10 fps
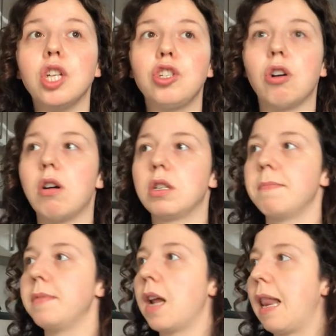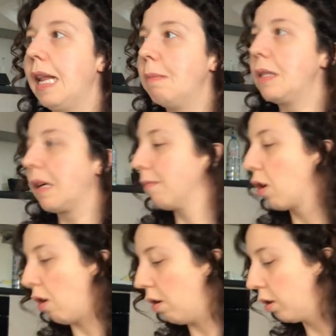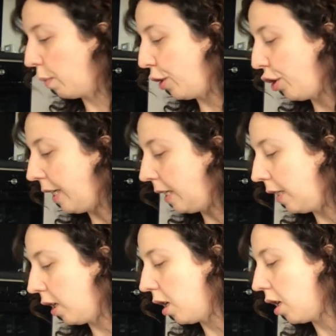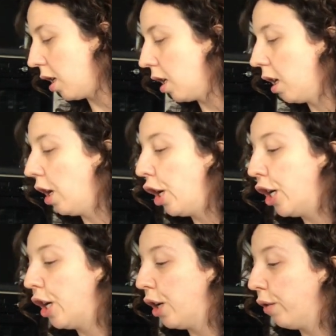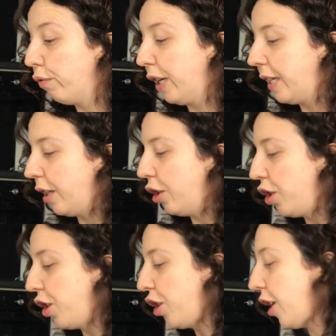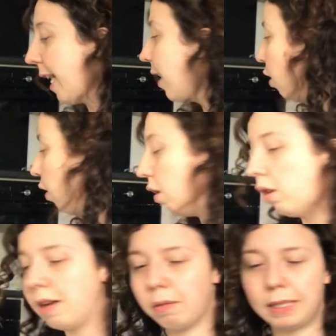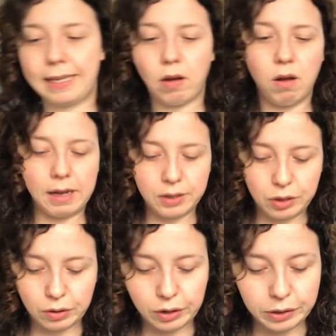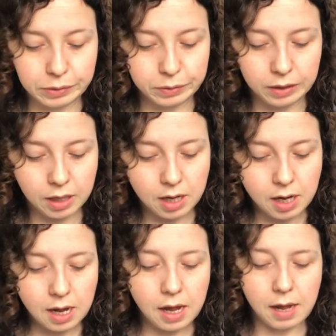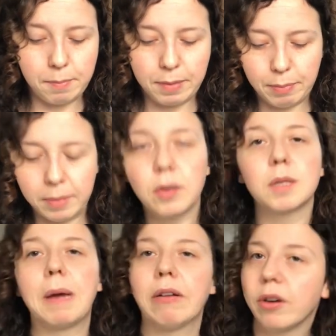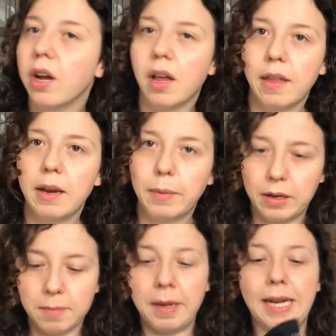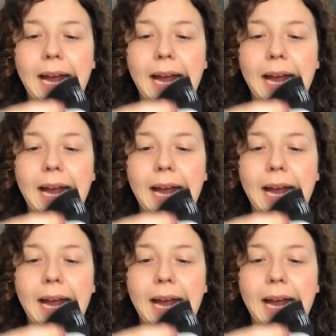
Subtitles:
Jordan Lipscomb got when she did her recent Shein haul, and I was like, oh, that's so cool. But it probably looks better on her than it will on me.